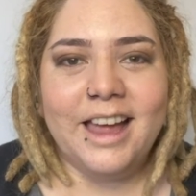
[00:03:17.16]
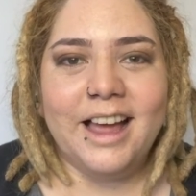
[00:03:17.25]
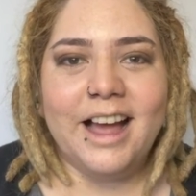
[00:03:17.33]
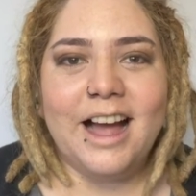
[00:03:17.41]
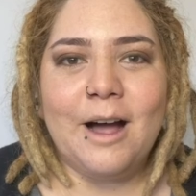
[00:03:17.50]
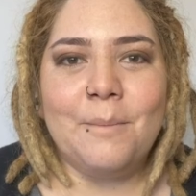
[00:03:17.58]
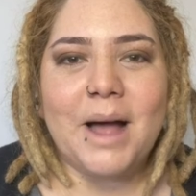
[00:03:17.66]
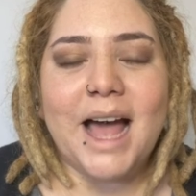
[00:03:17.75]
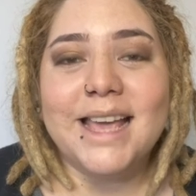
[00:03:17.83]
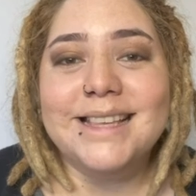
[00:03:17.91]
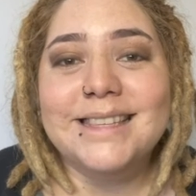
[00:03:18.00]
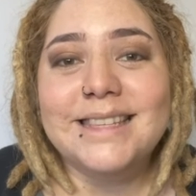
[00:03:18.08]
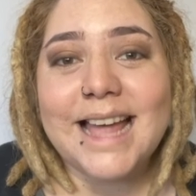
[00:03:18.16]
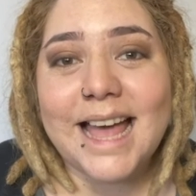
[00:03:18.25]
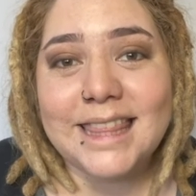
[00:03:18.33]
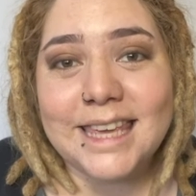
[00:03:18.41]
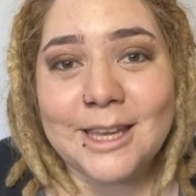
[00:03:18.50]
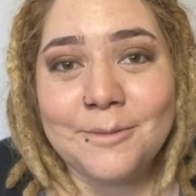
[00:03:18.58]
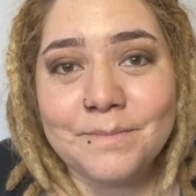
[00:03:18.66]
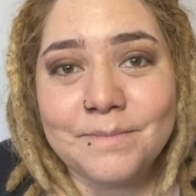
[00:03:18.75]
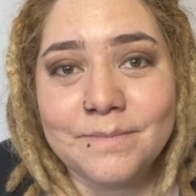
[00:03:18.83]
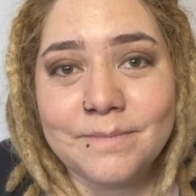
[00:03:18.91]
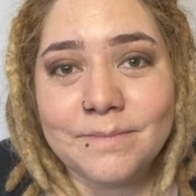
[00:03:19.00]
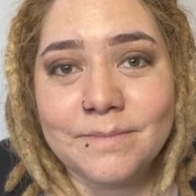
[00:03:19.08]
I study
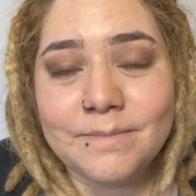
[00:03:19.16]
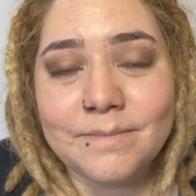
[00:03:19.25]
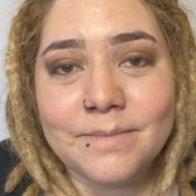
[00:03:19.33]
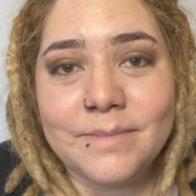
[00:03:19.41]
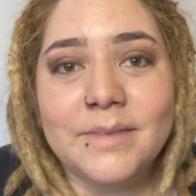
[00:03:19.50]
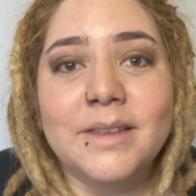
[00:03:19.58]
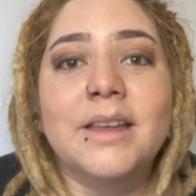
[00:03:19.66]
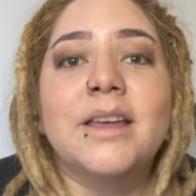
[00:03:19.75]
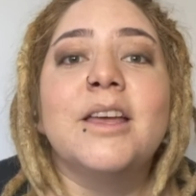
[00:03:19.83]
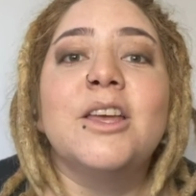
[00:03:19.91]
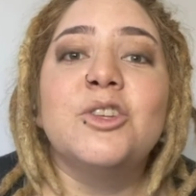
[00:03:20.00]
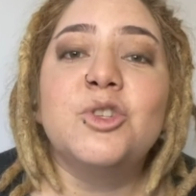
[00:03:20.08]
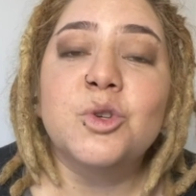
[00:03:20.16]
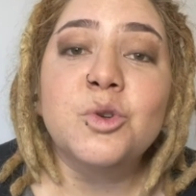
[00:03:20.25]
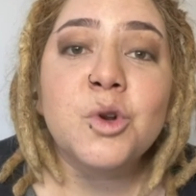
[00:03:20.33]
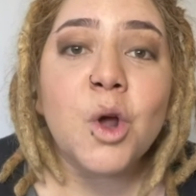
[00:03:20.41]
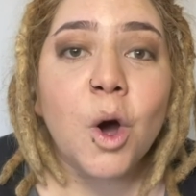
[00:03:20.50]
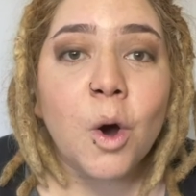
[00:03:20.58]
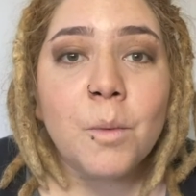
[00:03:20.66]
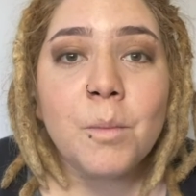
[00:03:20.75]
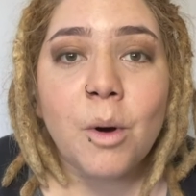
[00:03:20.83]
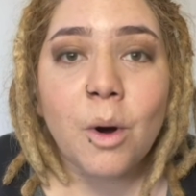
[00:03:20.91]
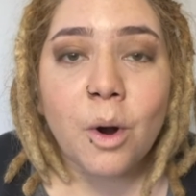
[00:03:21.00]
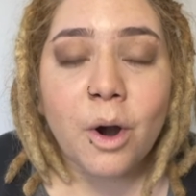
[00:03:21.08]
to know
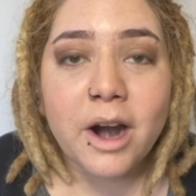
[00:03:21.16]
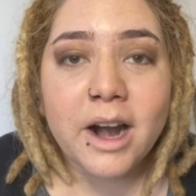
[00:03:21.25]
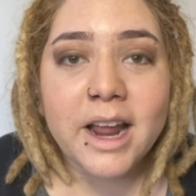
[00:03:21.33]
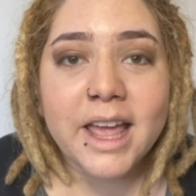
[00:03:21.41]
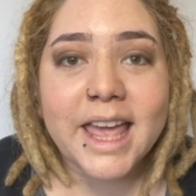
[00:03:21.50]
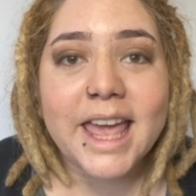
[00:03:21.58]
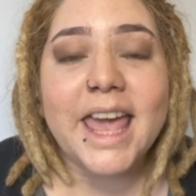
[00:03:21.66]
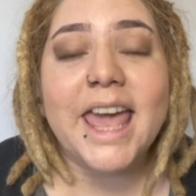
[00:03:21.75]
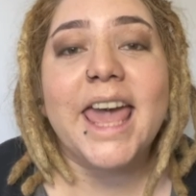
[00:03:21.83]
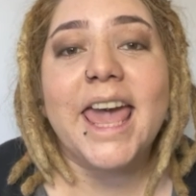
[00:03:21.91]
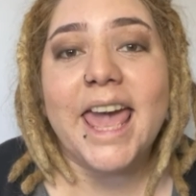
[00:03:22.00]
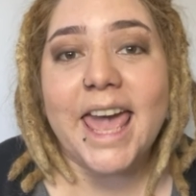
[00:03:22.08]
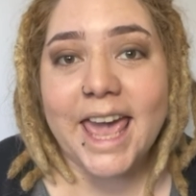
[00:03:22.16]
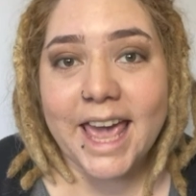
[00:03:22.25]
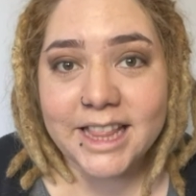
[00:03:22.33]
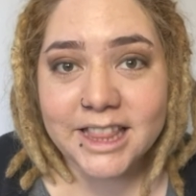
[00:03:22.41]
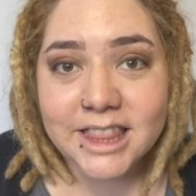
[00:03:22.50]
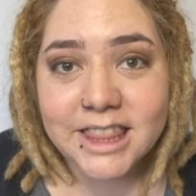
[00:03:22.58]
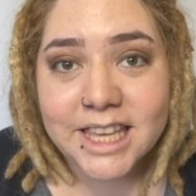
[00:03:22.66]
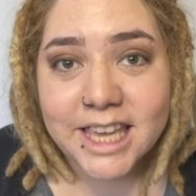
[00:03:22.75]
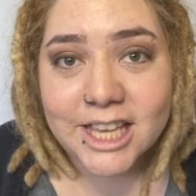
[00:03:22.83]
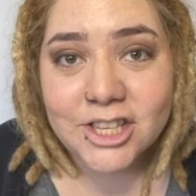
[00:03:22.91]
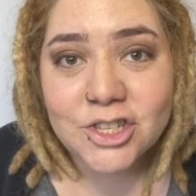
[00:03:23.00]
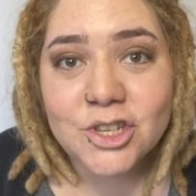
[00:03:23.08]
more and
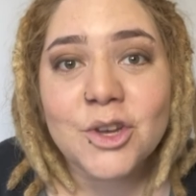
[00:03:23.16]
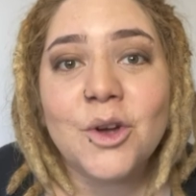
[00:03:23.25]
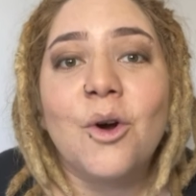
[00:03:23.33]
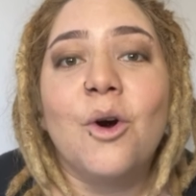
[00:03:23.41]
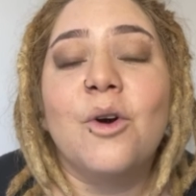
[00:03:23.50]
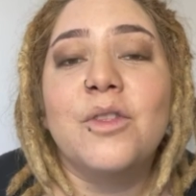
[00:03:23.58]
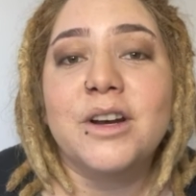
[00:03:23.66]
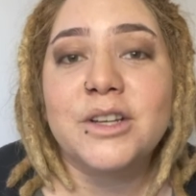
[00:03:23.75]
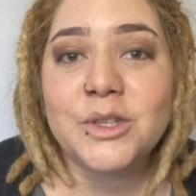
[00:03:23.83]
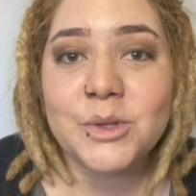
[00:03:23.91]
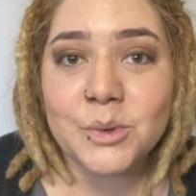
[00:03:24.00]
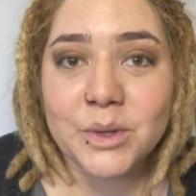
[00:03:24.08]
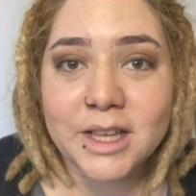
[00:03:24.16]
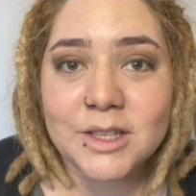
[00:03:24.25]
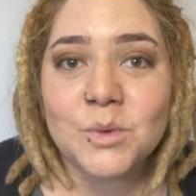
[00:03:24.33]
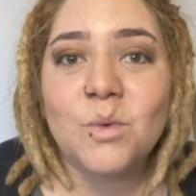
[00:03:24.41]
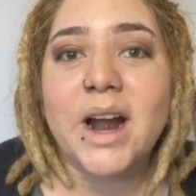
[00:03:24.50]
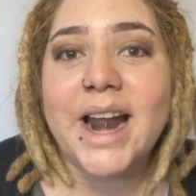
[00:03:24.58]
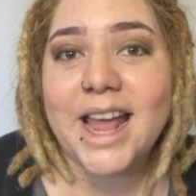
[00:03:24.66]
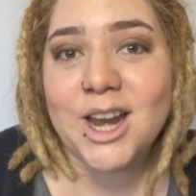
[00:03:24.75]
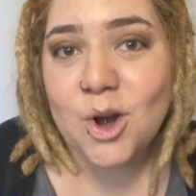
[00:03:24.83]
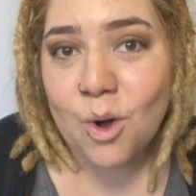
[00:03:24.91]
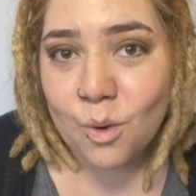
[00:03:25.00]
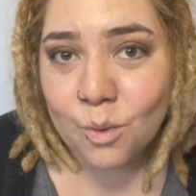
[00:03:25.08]
teach other students what I
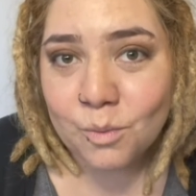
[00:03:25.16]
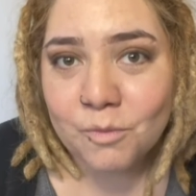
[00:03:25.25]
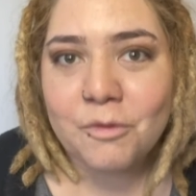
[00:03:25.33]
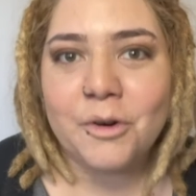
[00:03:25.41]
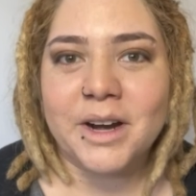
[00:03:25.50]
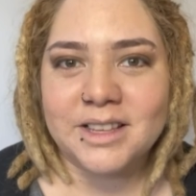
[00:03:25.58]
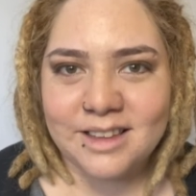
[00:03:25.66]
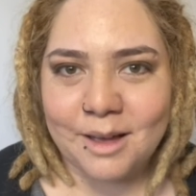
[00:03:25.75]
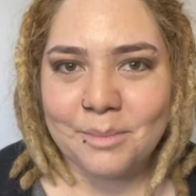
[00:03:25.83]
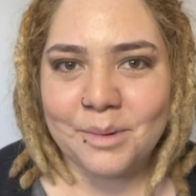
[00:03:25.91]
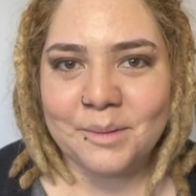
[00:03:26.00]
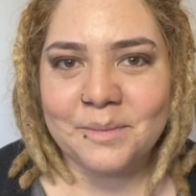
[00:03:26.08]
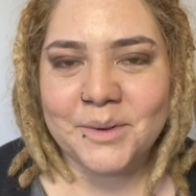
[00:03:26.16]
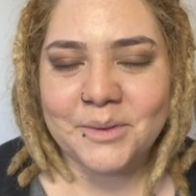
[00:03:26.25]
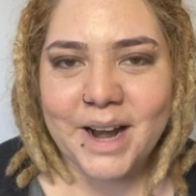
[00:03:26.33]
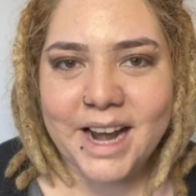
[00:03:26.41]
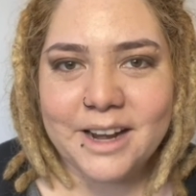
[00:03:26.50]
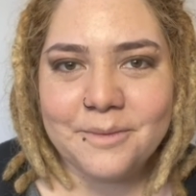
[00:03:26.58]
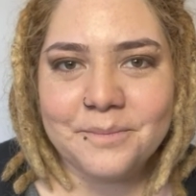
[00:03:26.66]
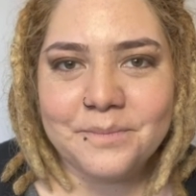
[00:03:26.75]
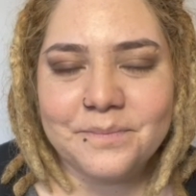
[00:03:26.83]
know, for example, right?